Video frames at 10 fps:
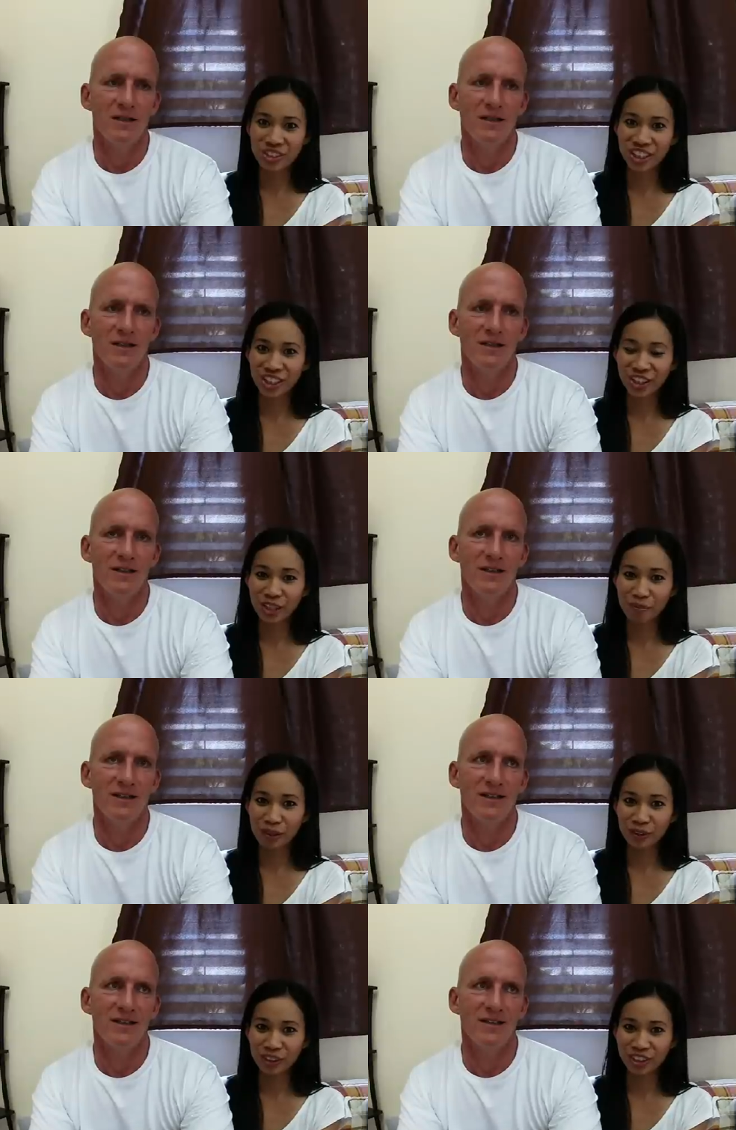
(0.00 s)
Speaker 1: guilty
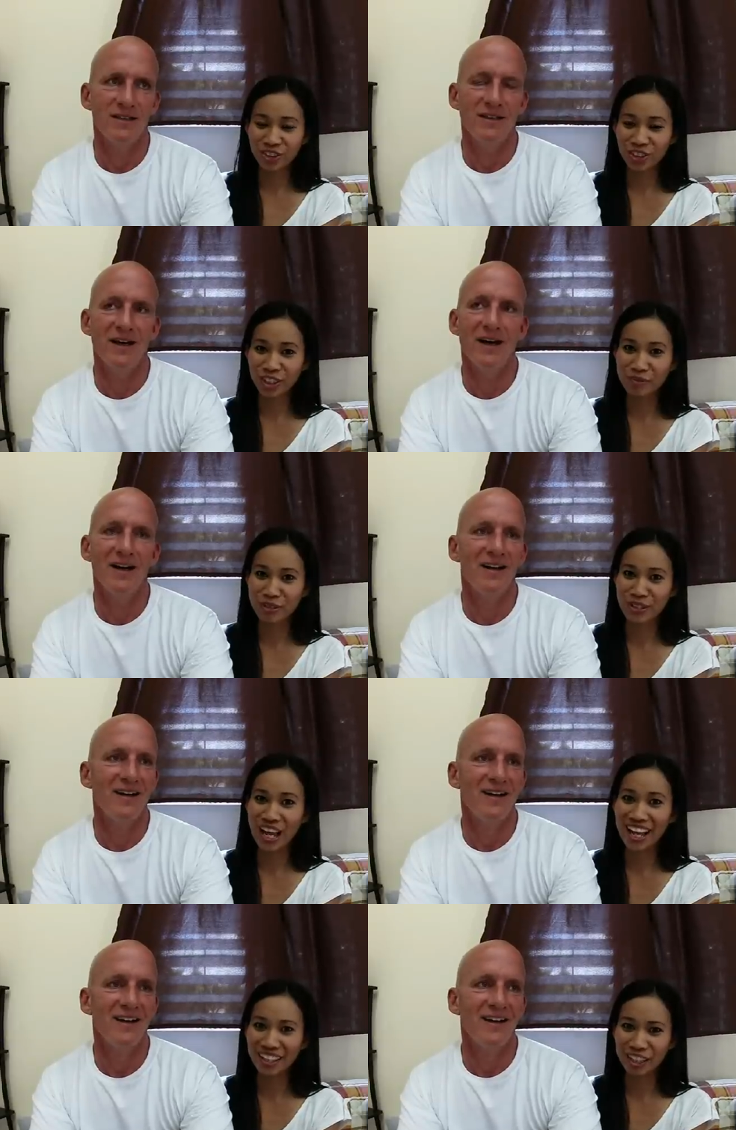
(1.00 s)
about it. And she yeah. keeps on
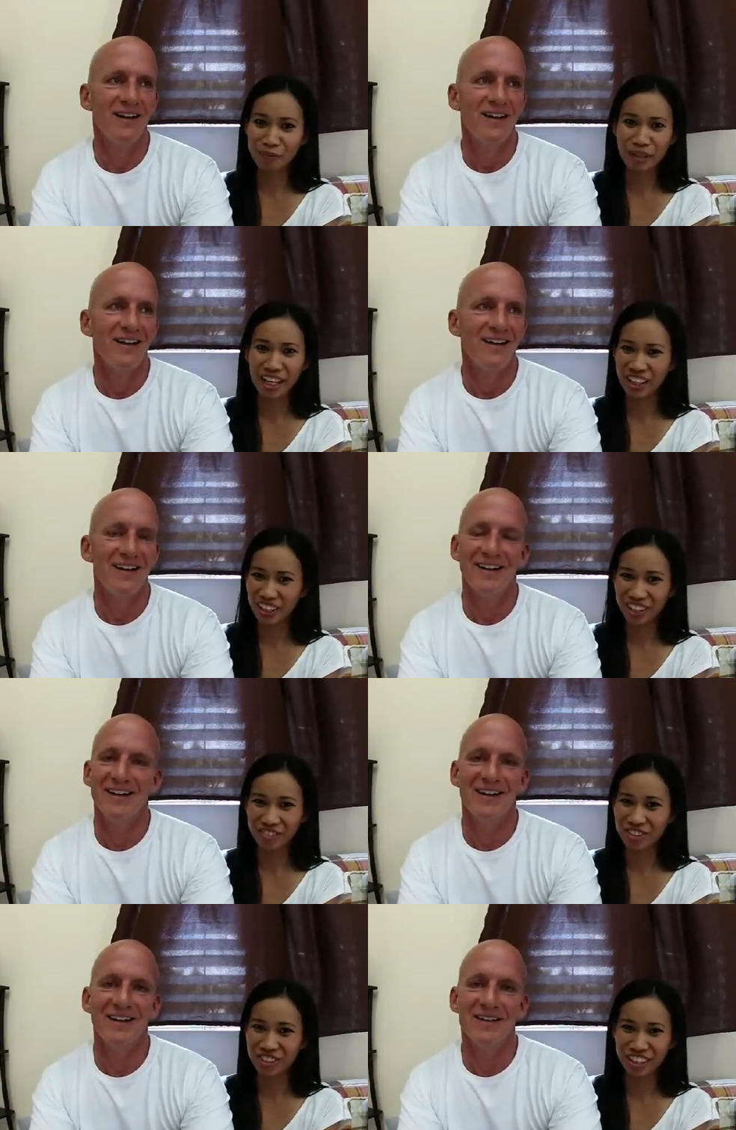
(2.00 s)
asking me
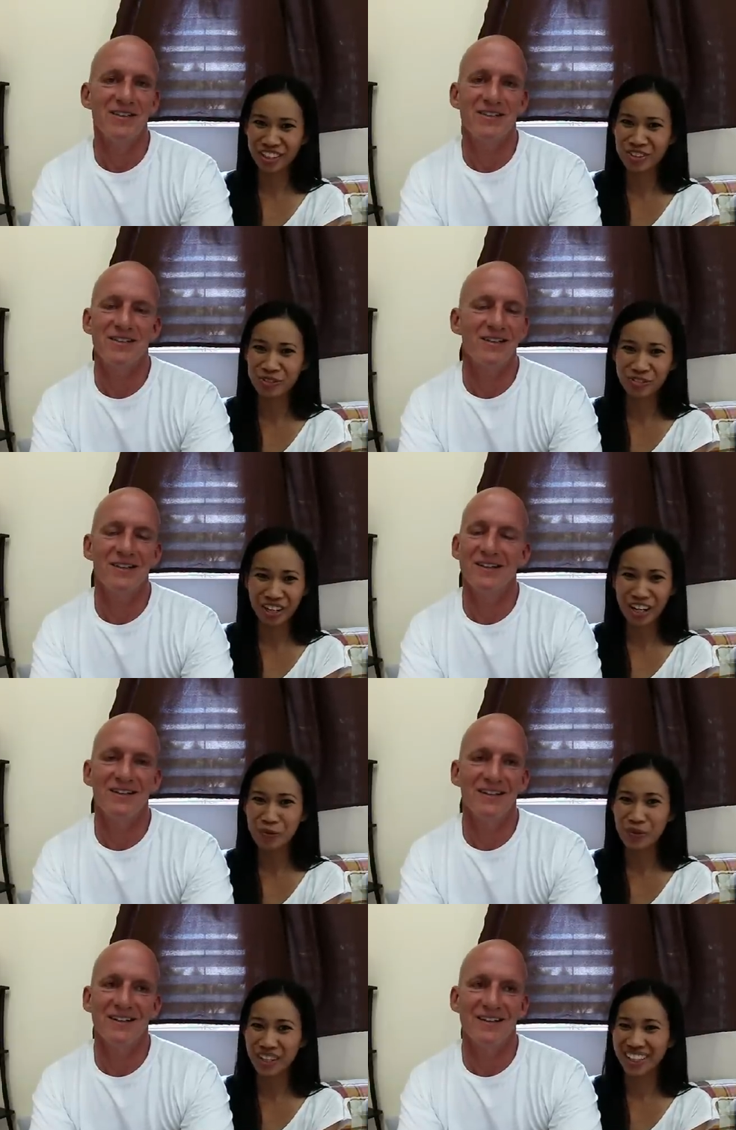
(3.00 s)
if Smith's it's,
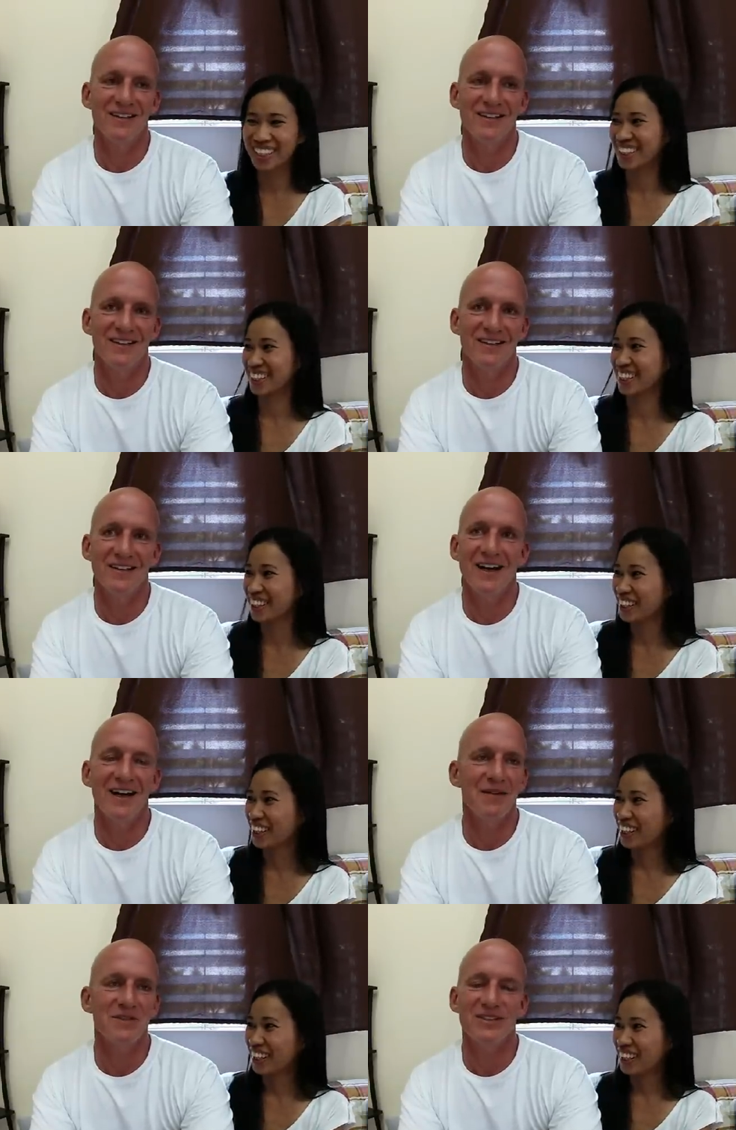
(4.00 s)
fine with it.
Speaker 2: Yeah,
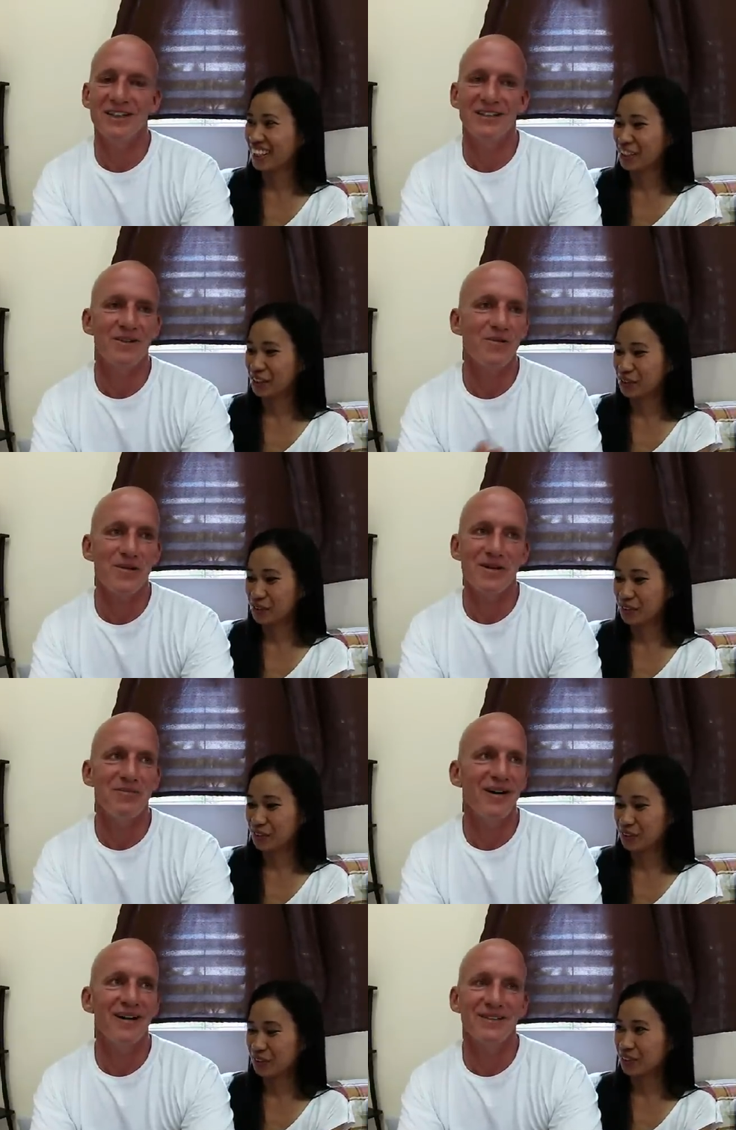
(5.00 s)
and I'm just like, don't worry
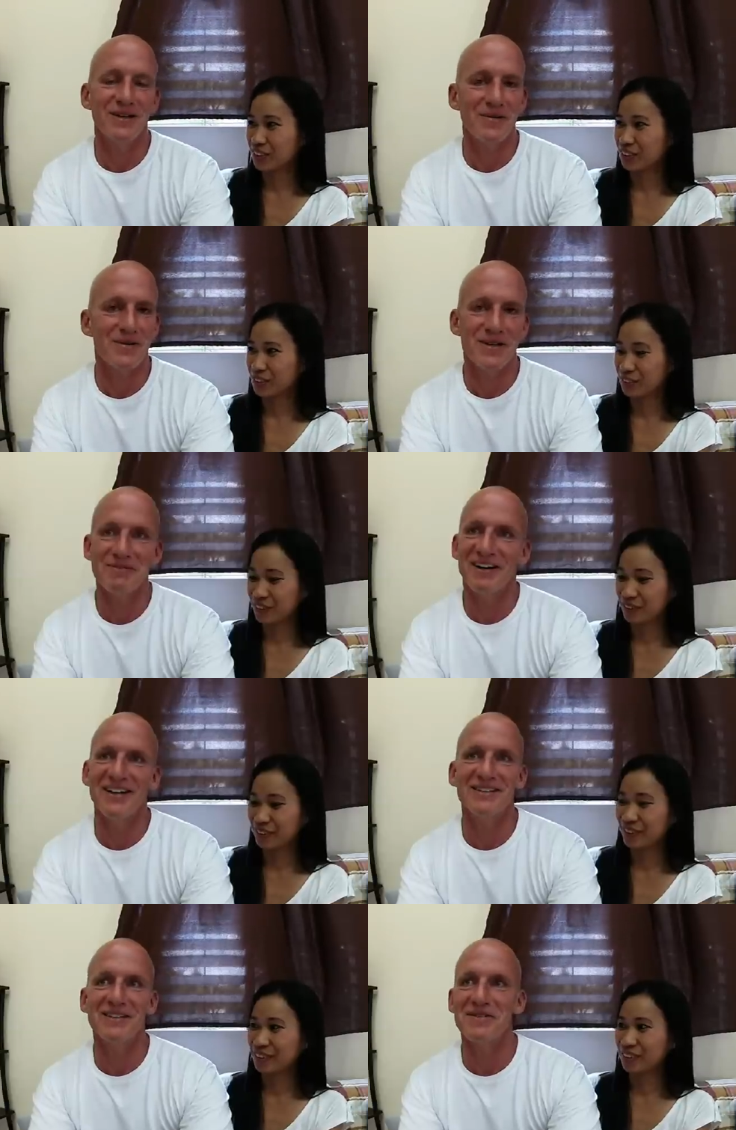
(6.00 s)
about it, don't worry
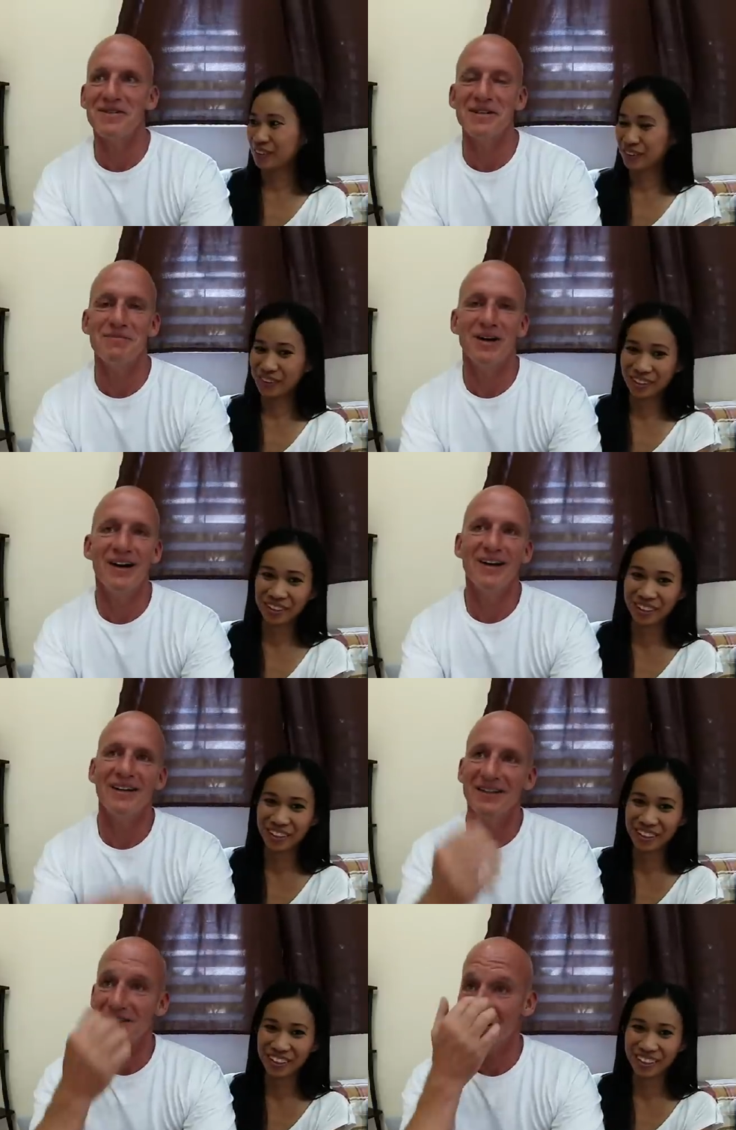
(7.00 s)
about it, don't worry about
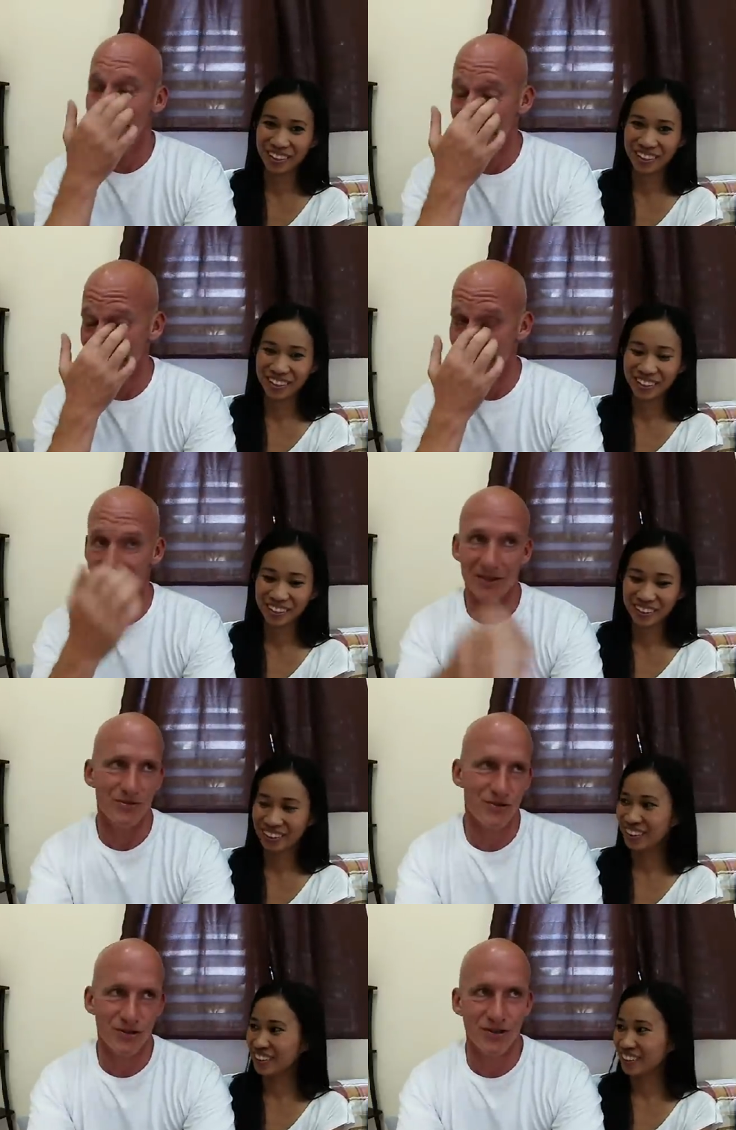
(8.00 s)
it. And she was still like,
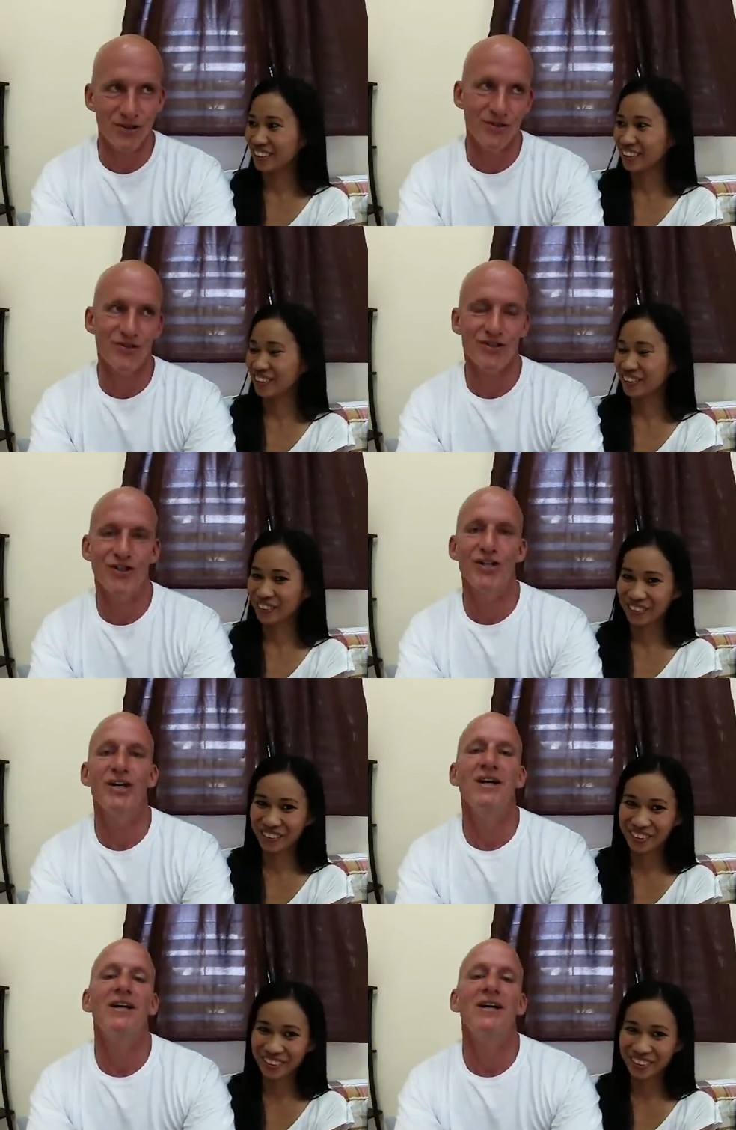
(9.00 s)
you sure, you sure?